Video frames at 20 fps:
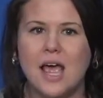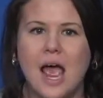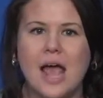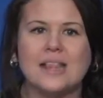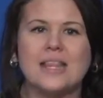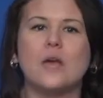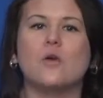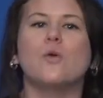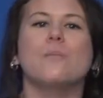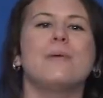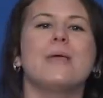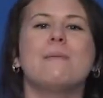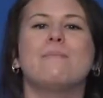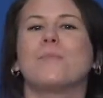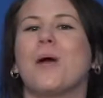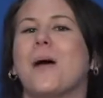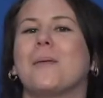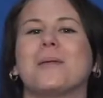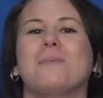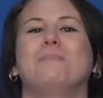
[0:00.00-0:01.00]
there will be
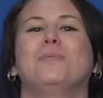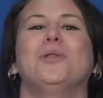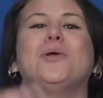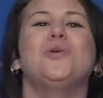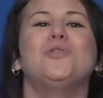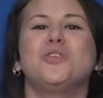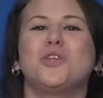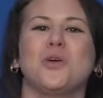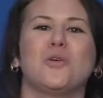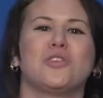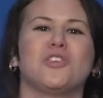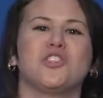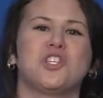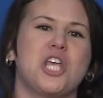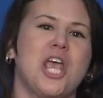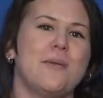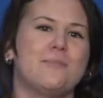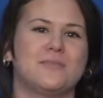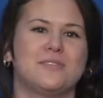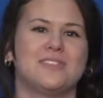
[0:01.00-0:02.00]
probably Bluetooth
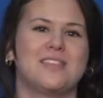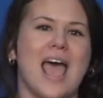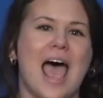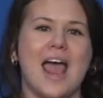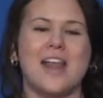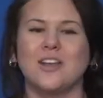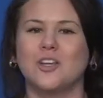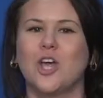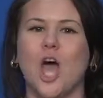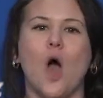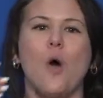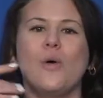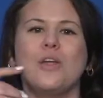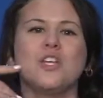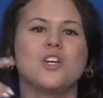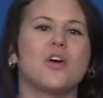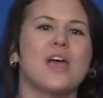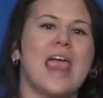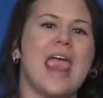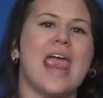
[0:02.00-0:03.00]
chips that go in
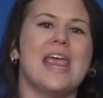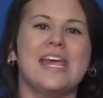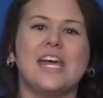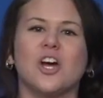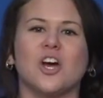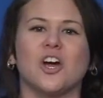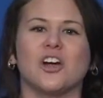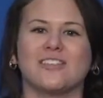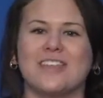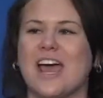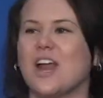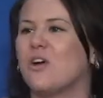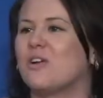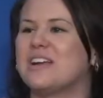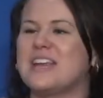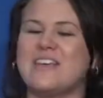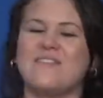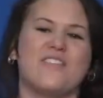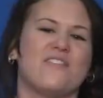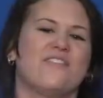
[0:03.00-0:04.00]
your ear that aren't
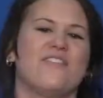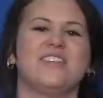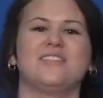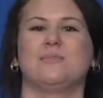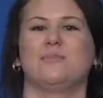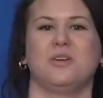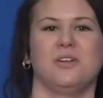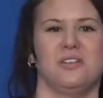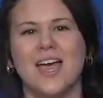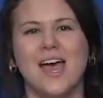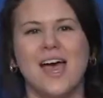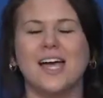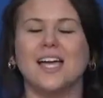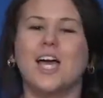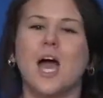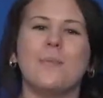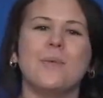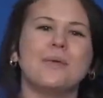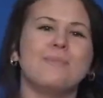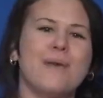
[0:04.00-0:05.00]
even visible.
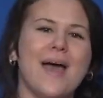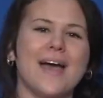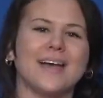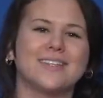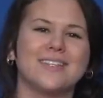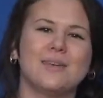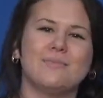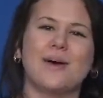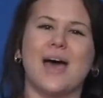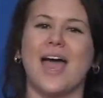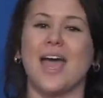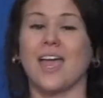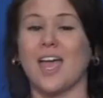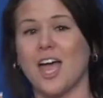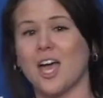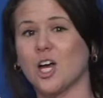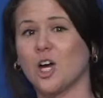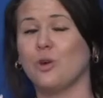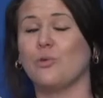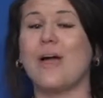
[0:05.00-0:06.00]
Coming back to my
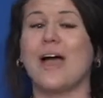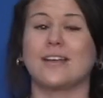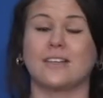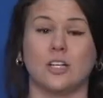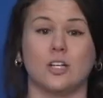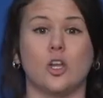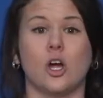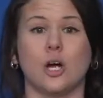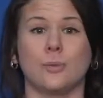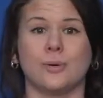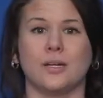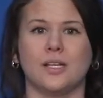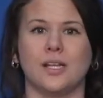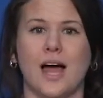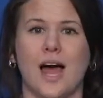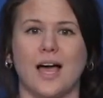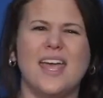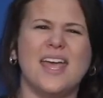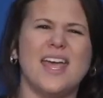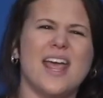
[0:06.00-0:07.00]
cracked alarm
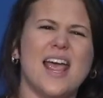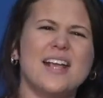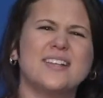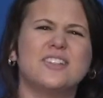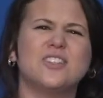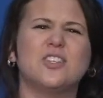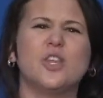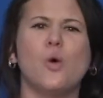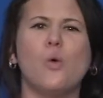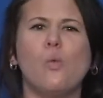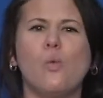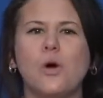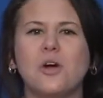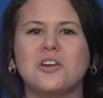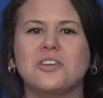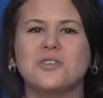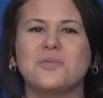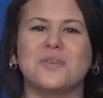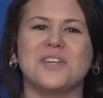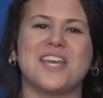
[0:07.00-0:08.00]
clock, it's the
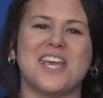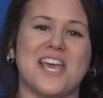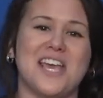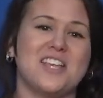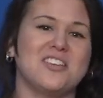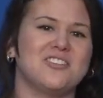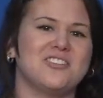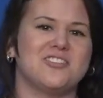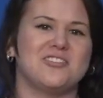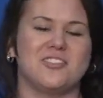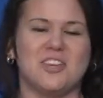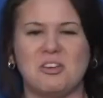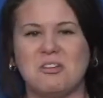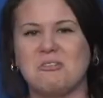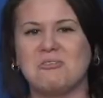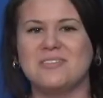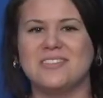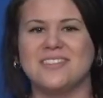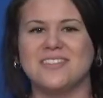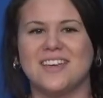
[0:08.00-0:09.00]
worst when you hit
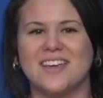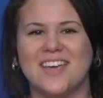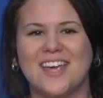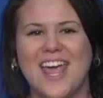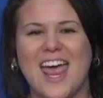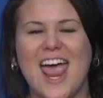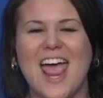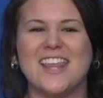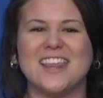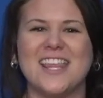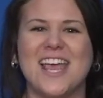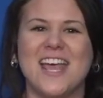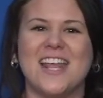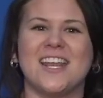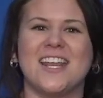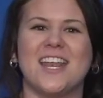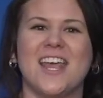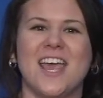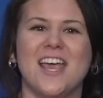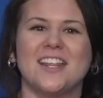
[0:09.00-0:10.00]
snooze, and
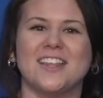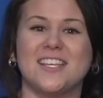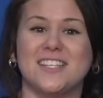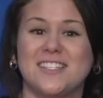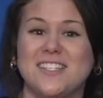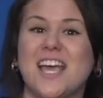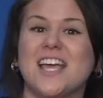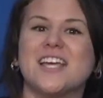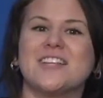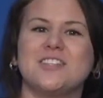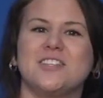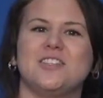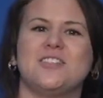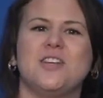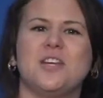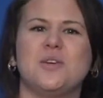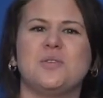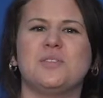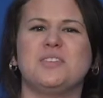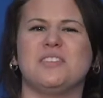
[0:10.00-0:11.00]
then the second
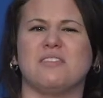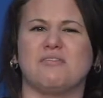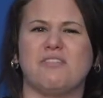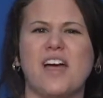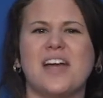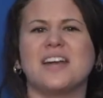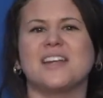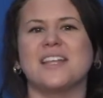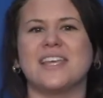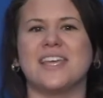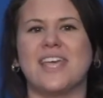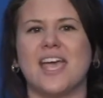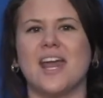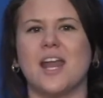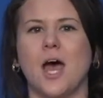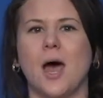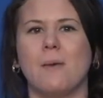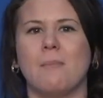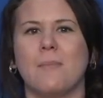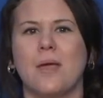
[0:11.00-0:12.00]
snooze, you finally get
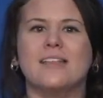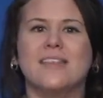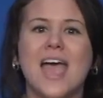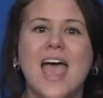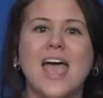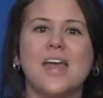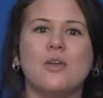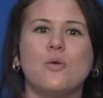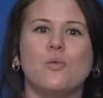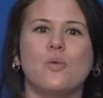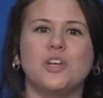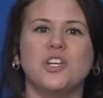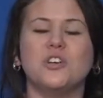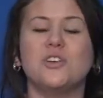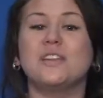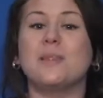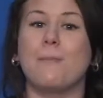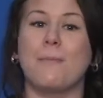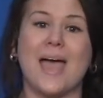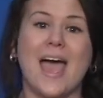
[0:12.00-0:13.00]
up. Then when you're
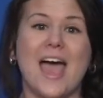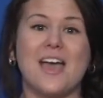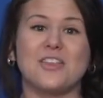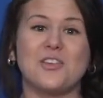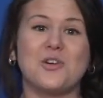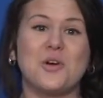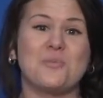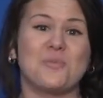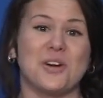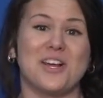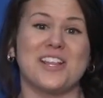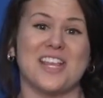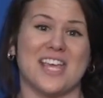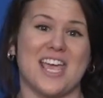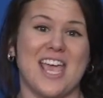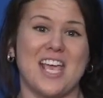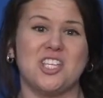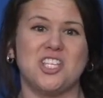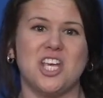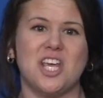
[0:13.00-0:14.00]
in the bathroom or in the
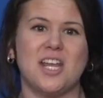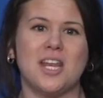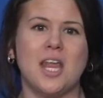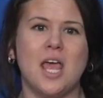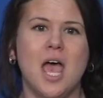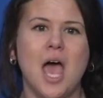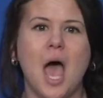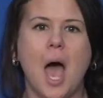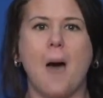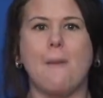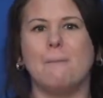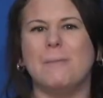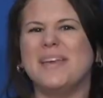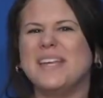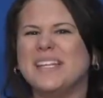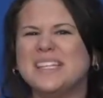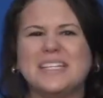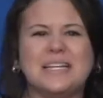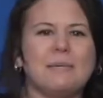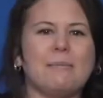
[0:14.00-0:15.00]
kitchen, a
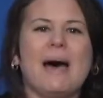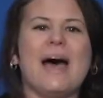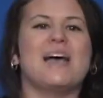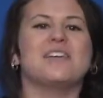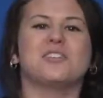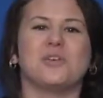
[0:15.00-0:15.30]
million miles